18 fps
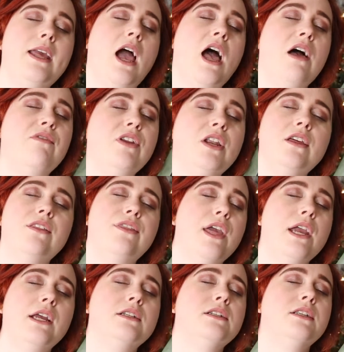have
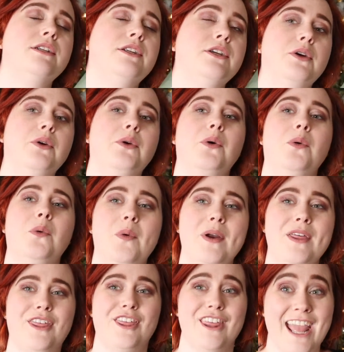anything to do
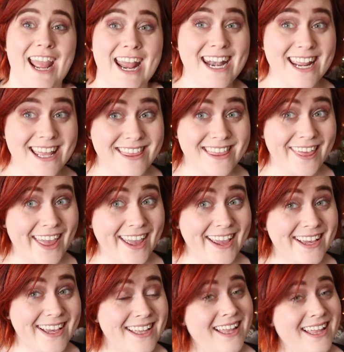with
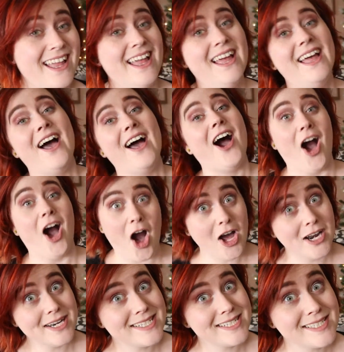anything?
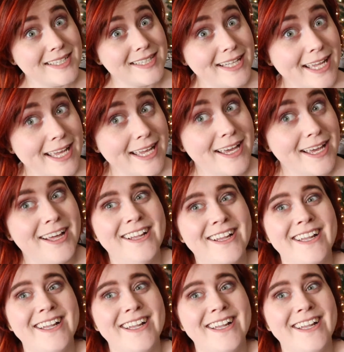Honestly,